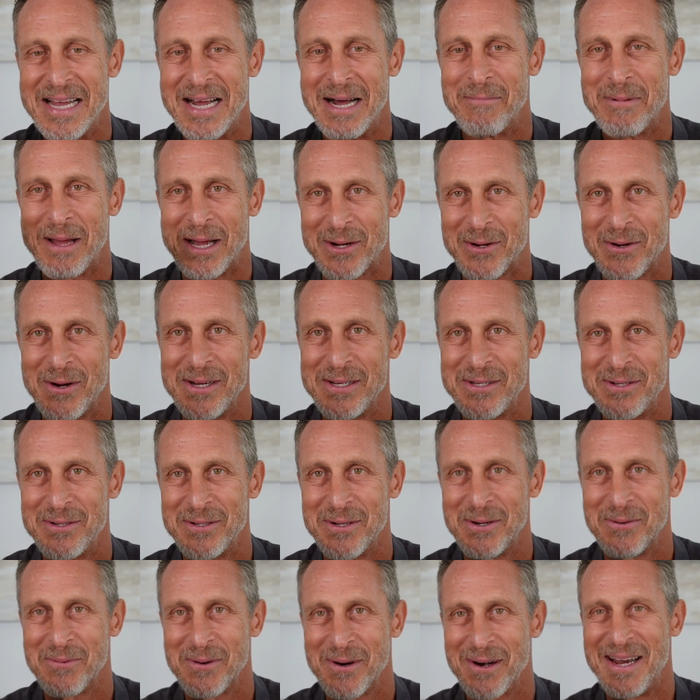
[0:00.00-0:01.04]
I'm not going to.
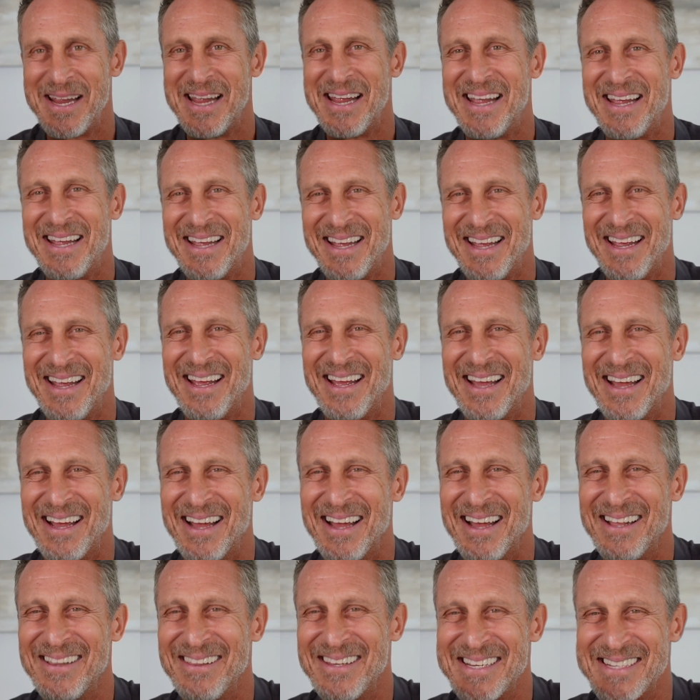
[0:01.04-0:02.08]
Don't worry.
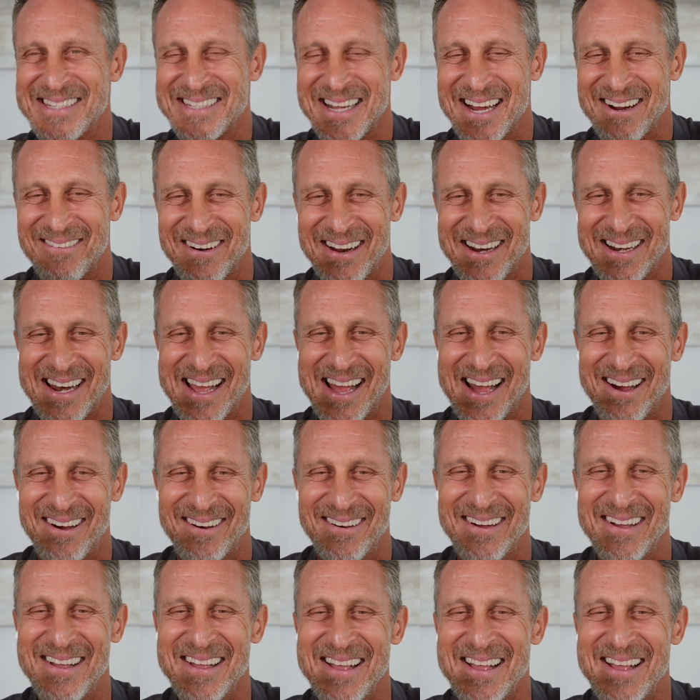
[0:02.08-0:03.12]
At least not right now.